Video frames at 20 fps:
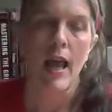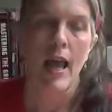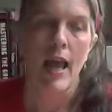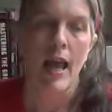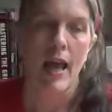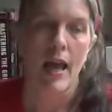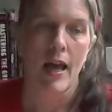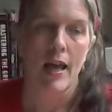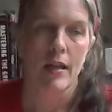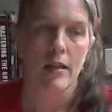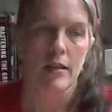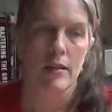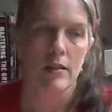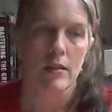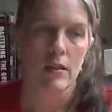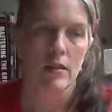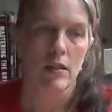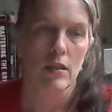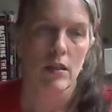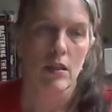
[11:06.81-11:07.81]
And
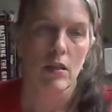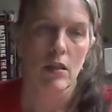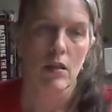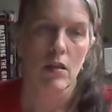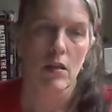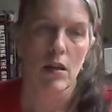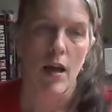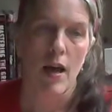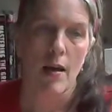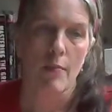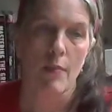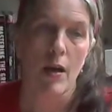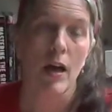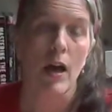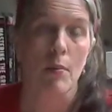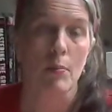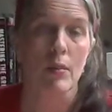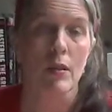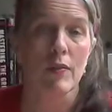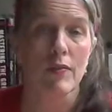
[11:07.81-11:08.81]
a
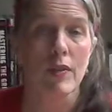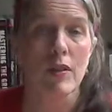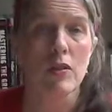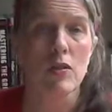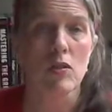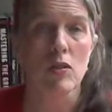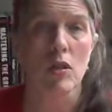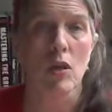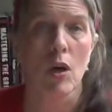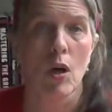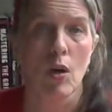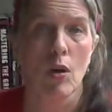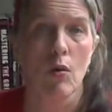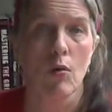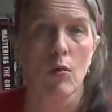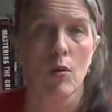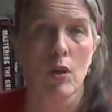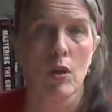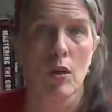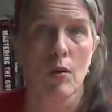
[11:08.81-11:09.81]
couple of years ago,
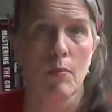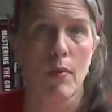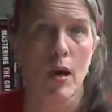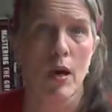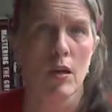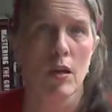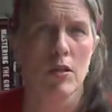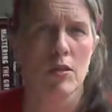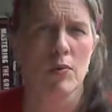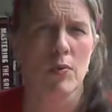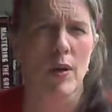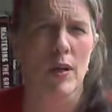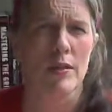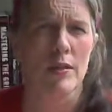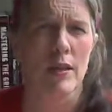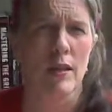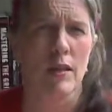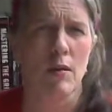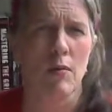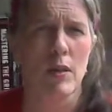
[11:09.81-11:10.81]
marketers were
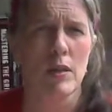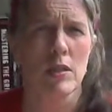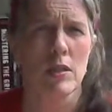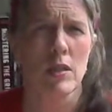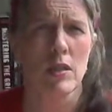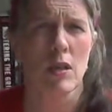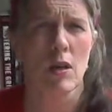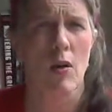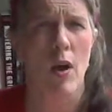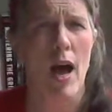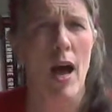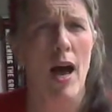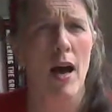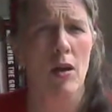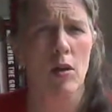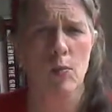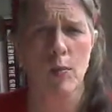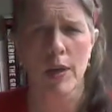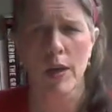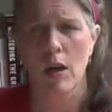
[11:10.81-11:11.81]
asking the question, how
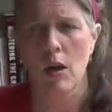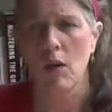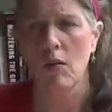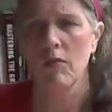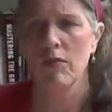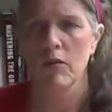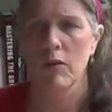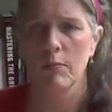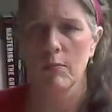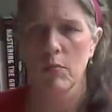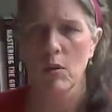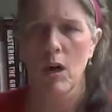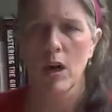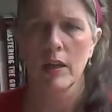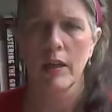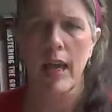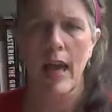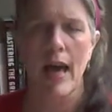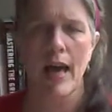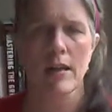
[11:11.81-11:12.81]
do we go from
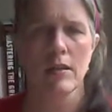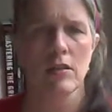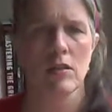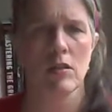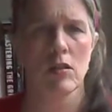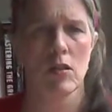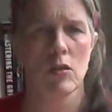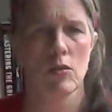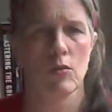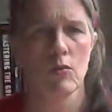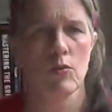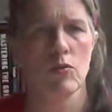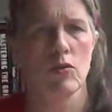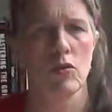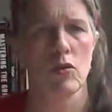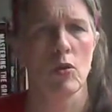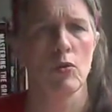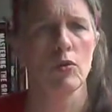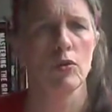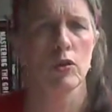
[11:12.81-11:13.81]
broadcast to
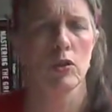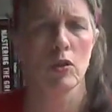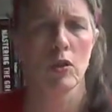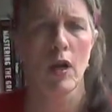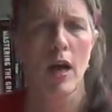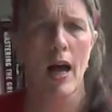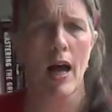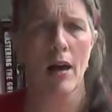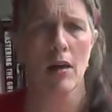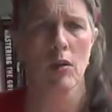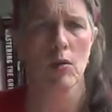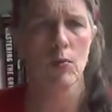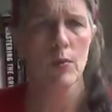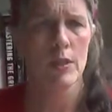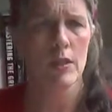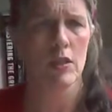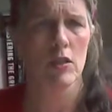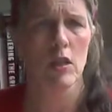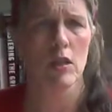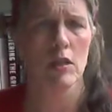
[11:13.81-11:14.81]
social? How do we
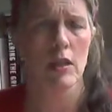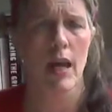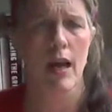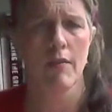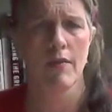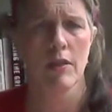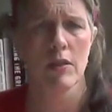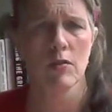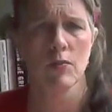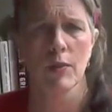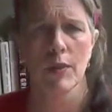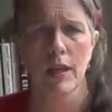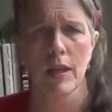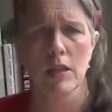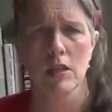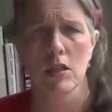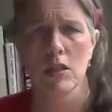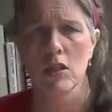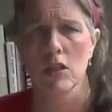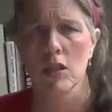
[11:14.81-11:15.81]
start to have these
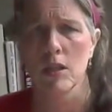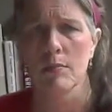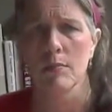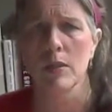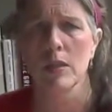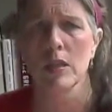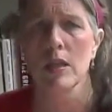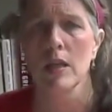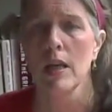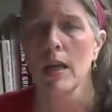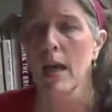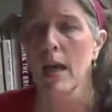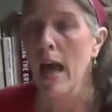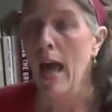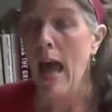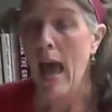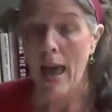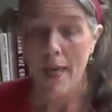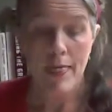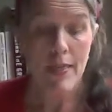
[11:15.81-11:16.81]
relationships?
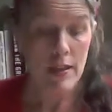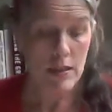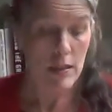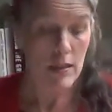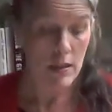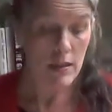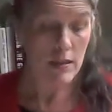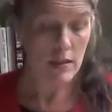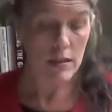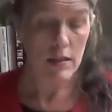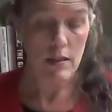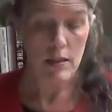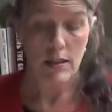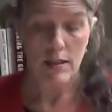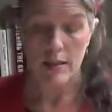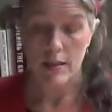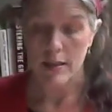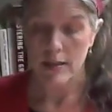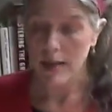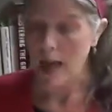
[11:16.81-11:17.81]
And this
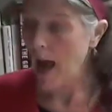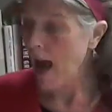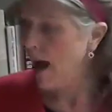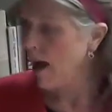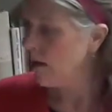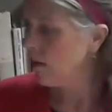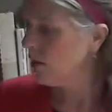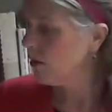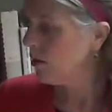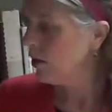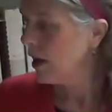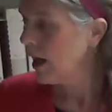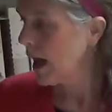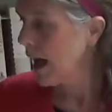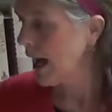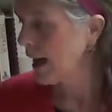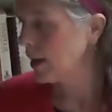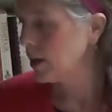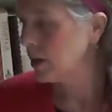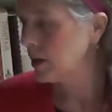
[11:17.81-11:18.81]
is how,
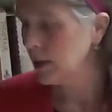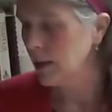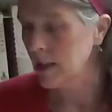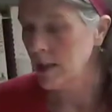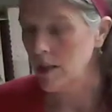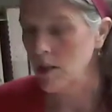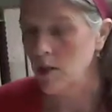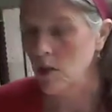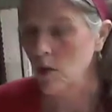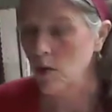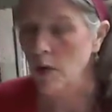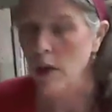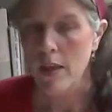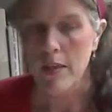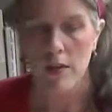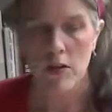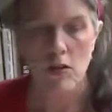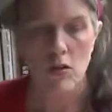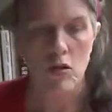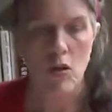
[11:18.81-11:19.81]
actually. So
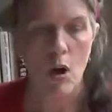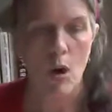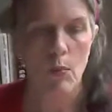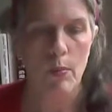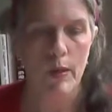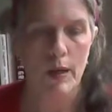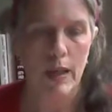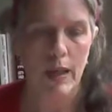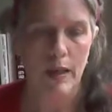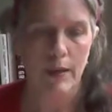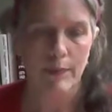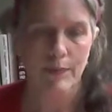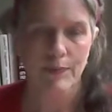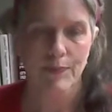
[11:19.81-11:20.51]
there's nobody.